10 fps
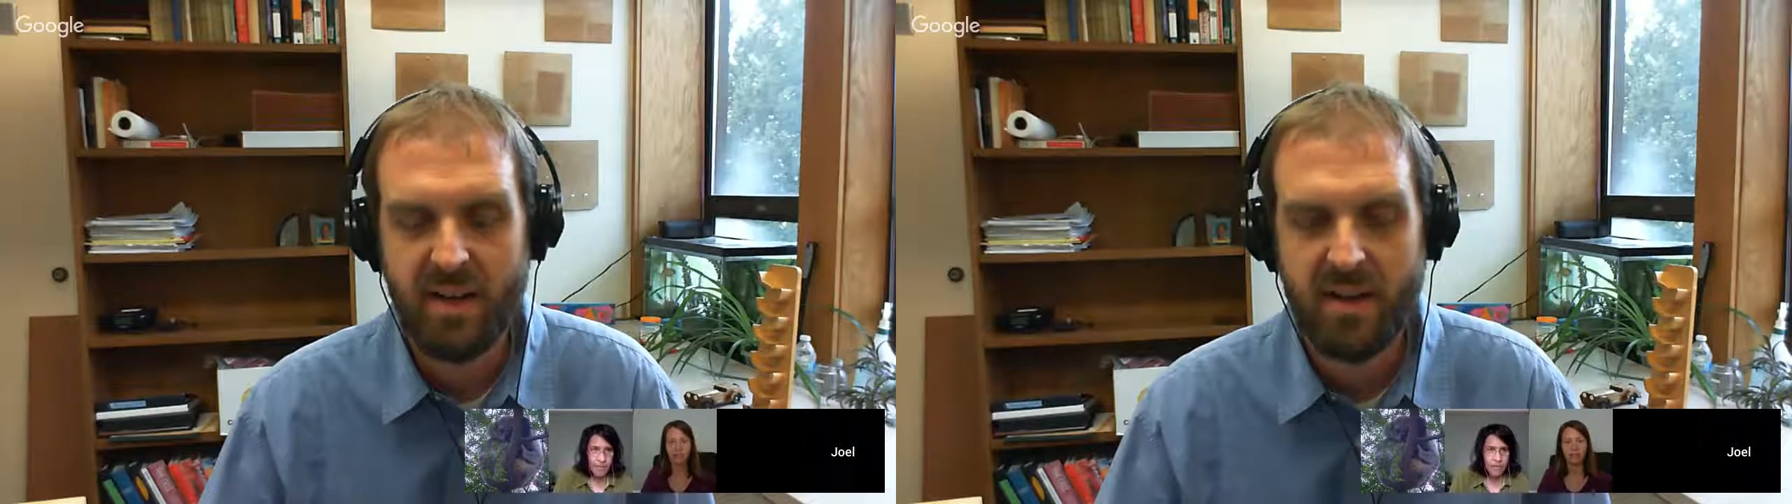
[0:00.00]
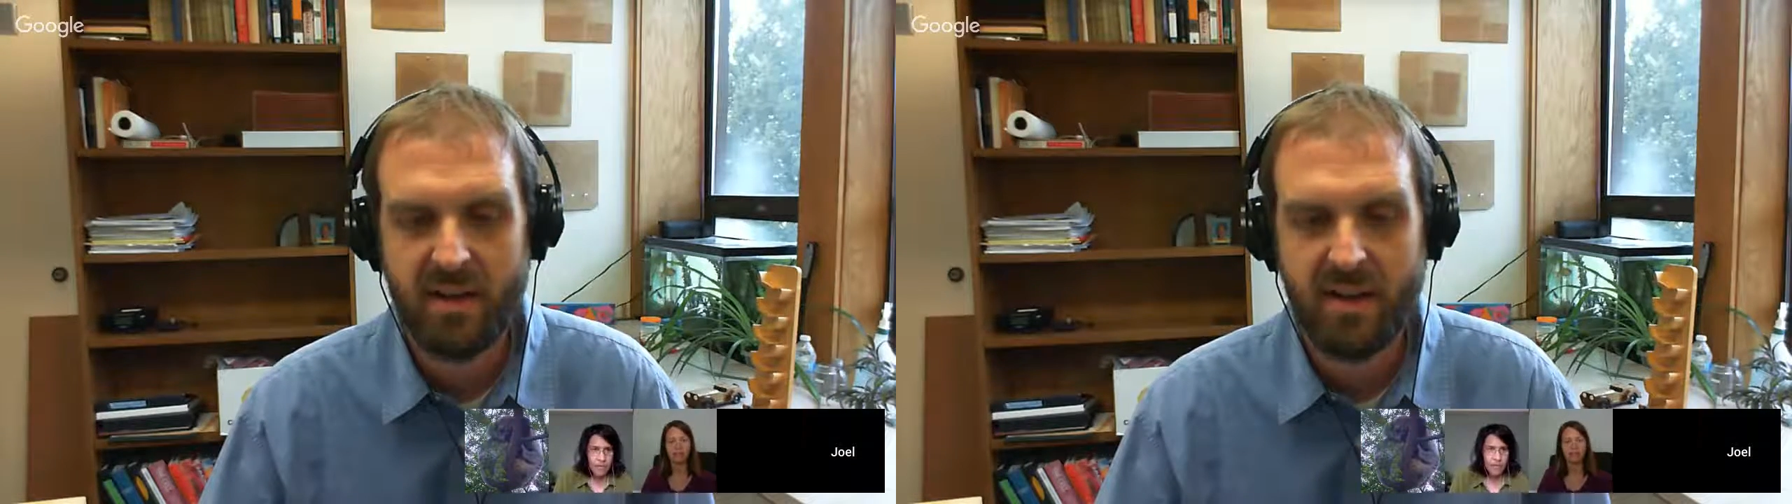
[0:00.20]

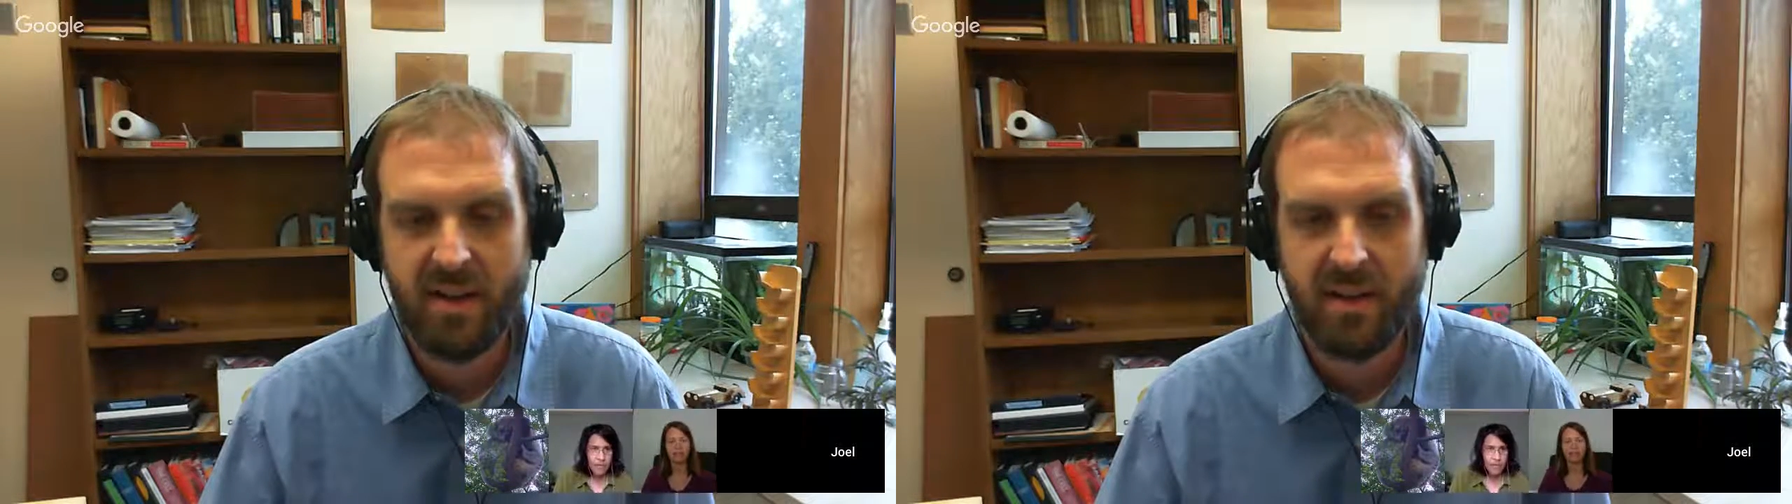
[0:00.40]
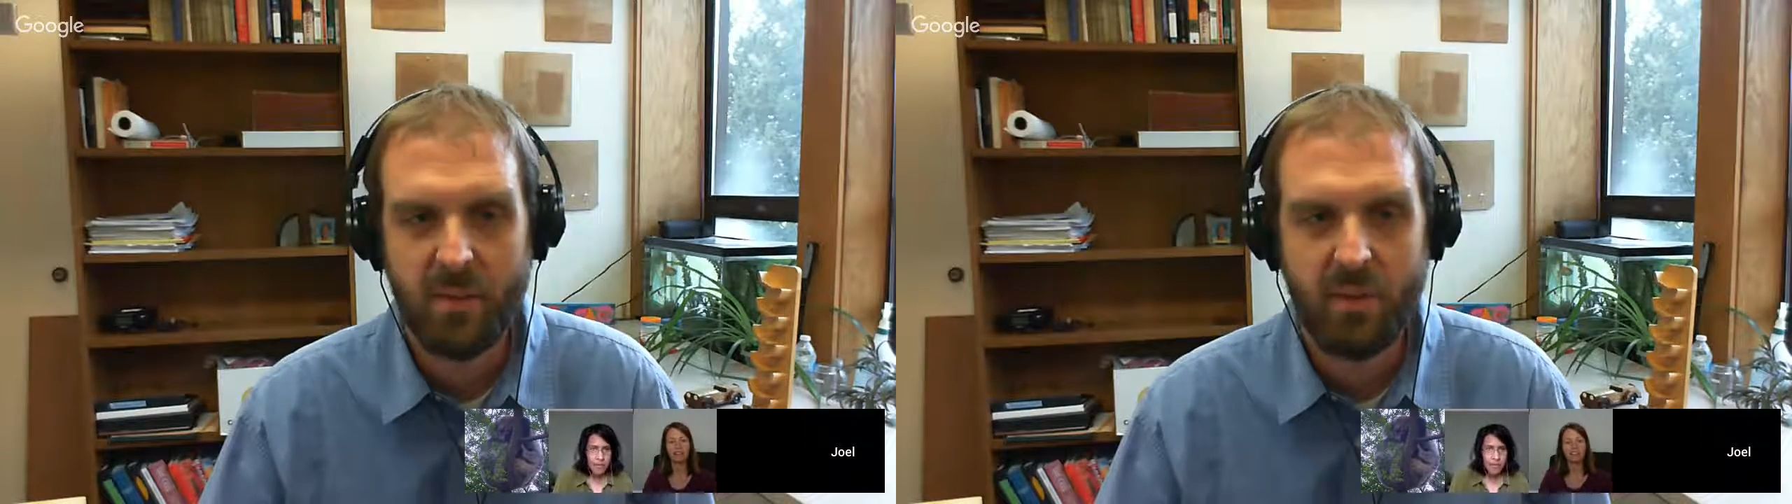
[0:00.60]
I didn't
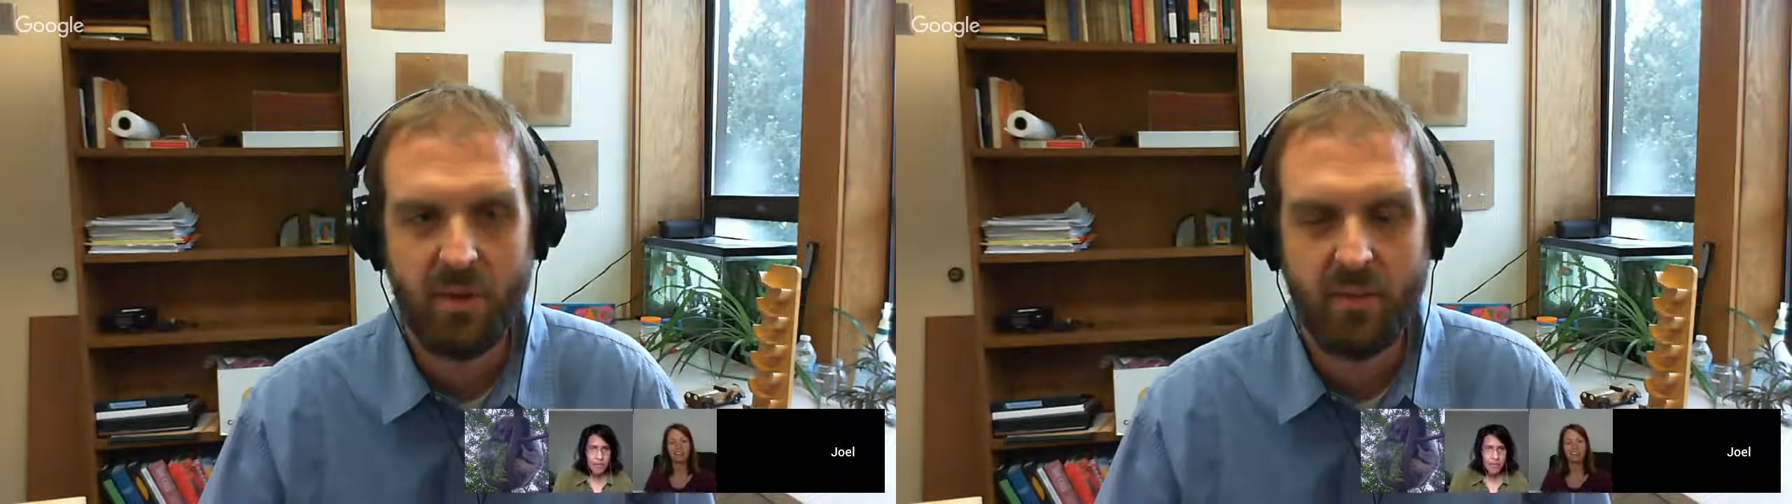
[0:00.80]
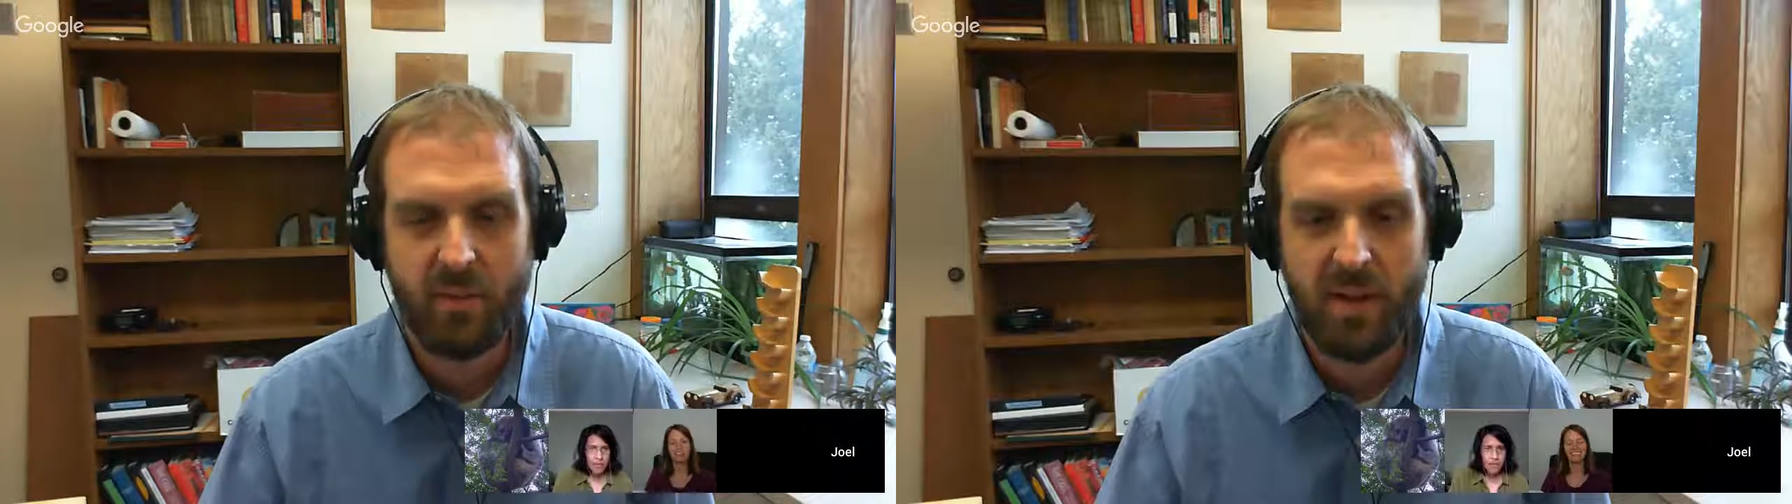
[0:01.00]
like the
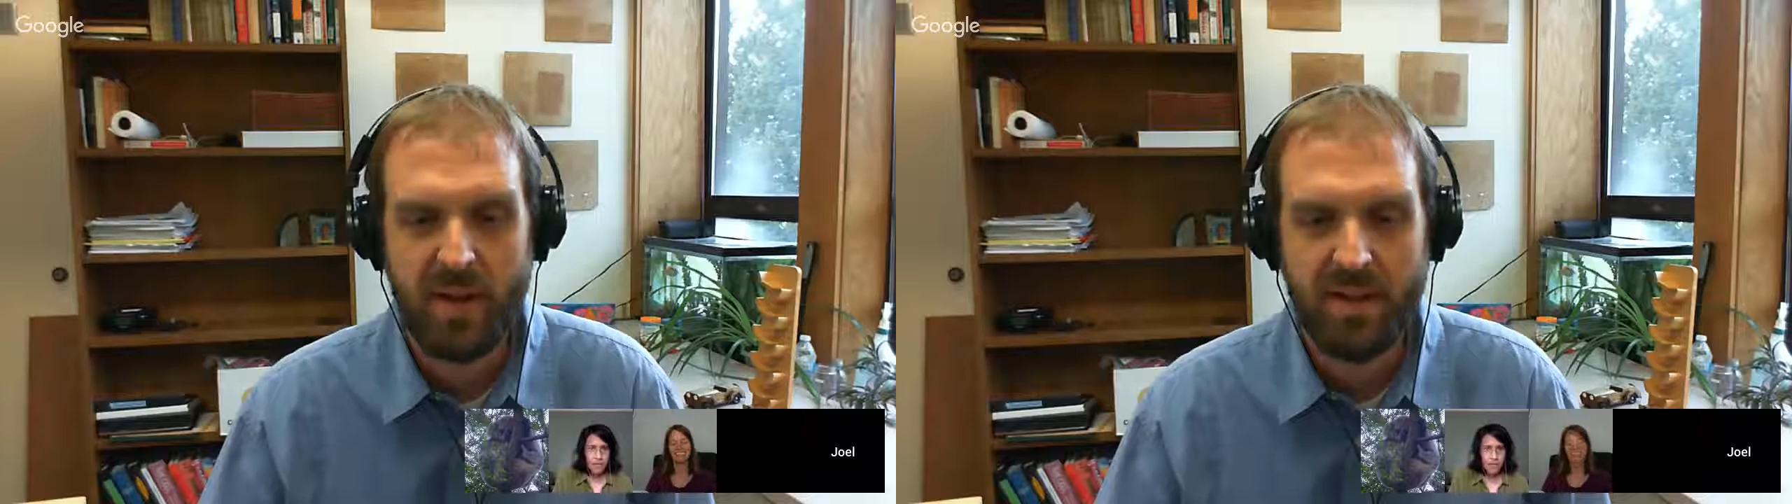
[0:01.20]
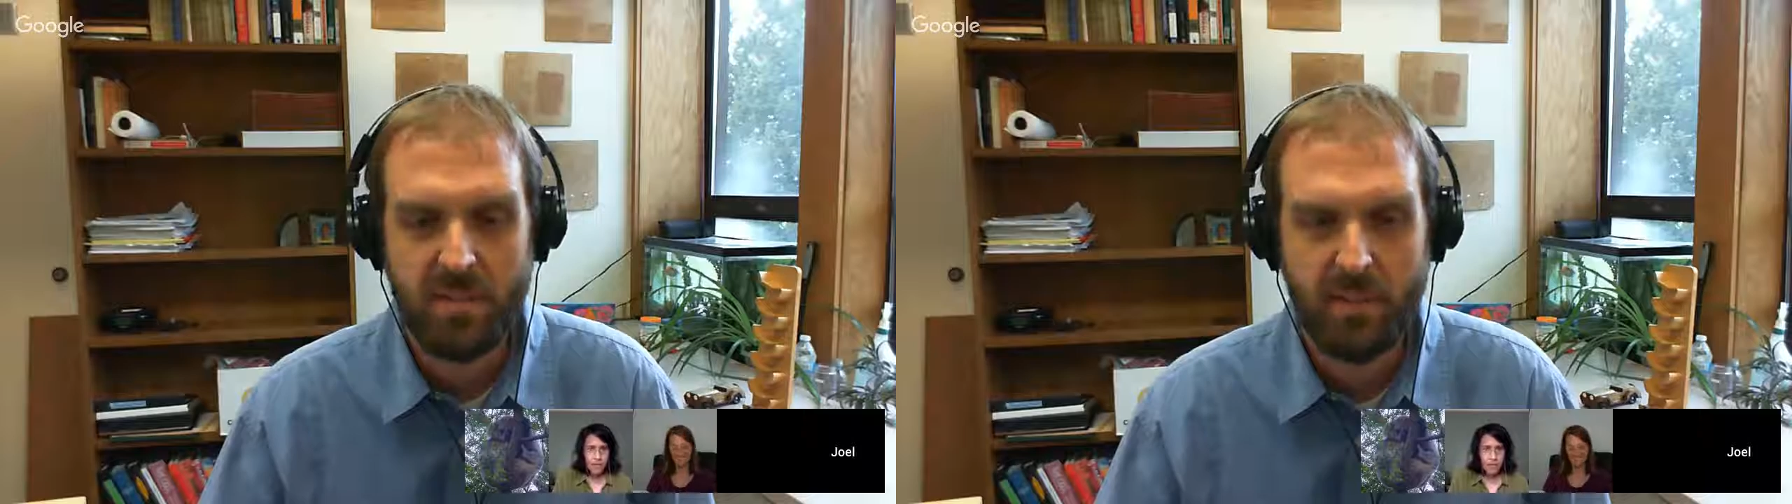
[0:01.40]
book from
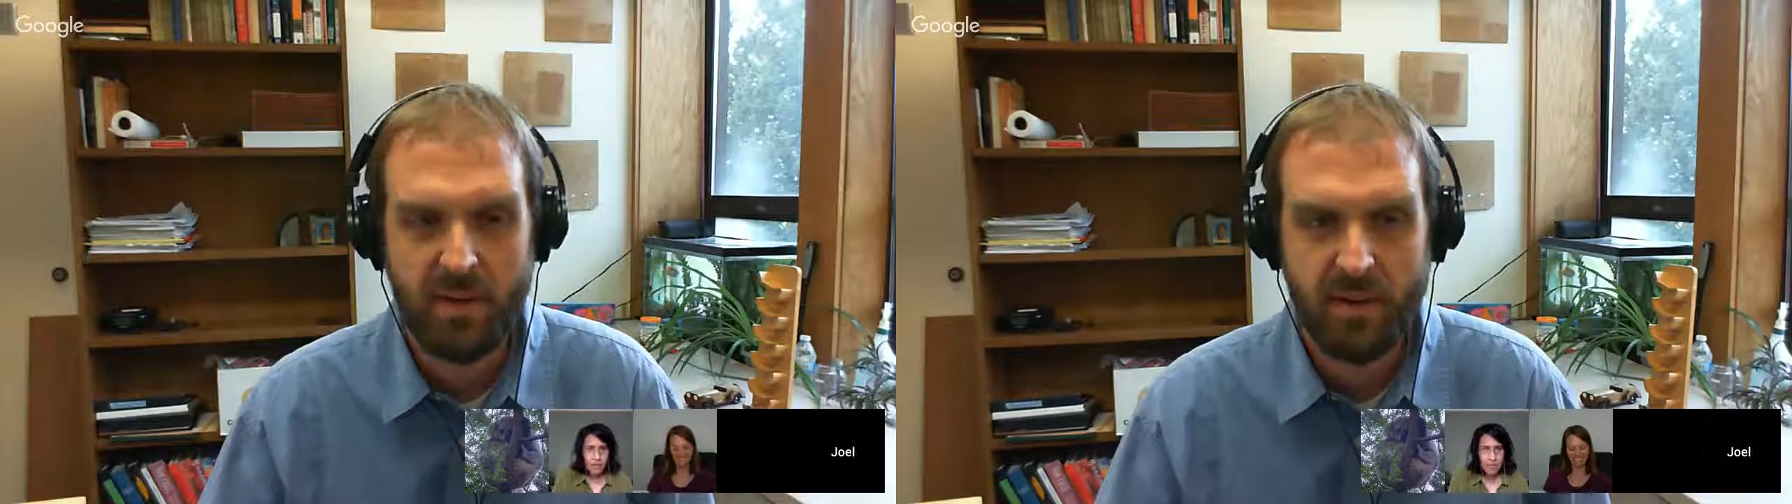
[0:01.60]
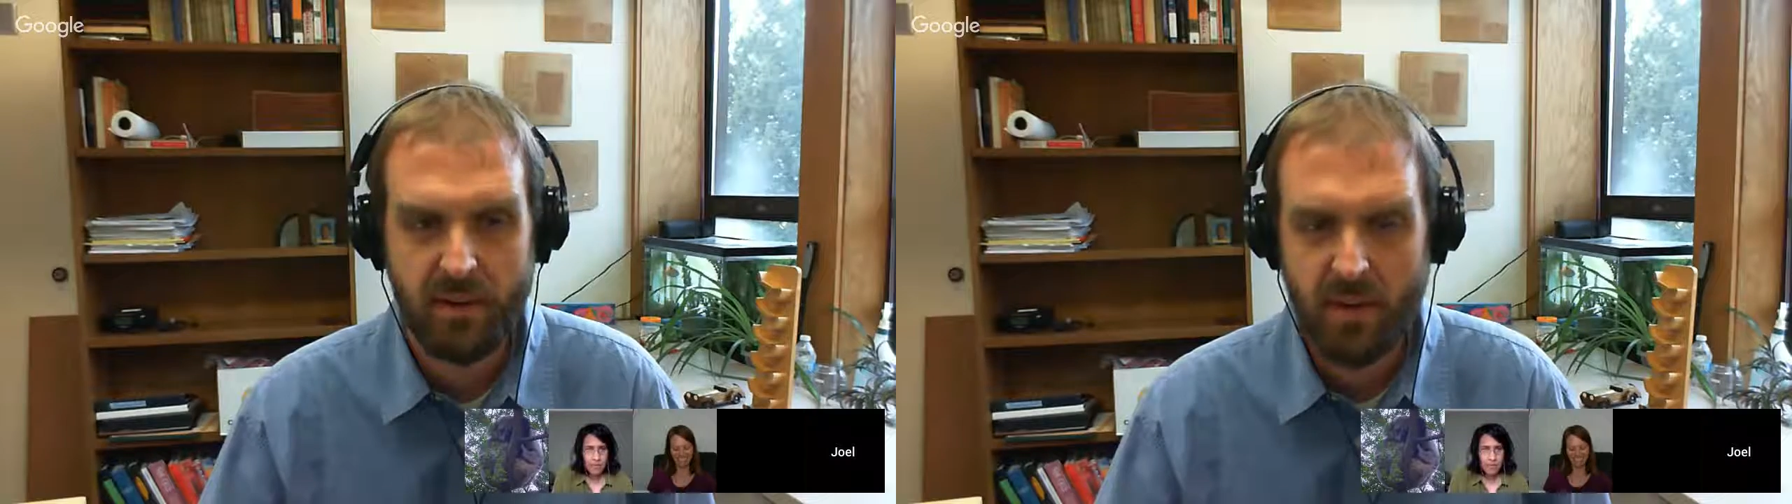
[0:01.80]
last
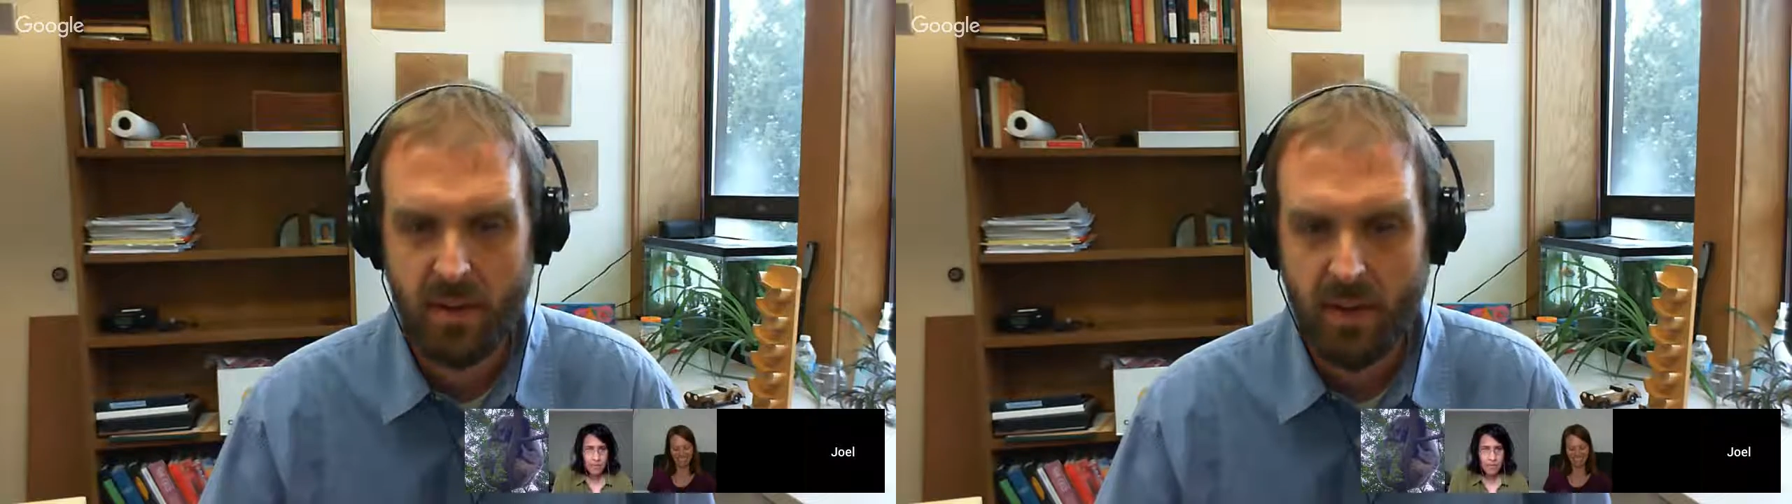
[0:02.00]
month,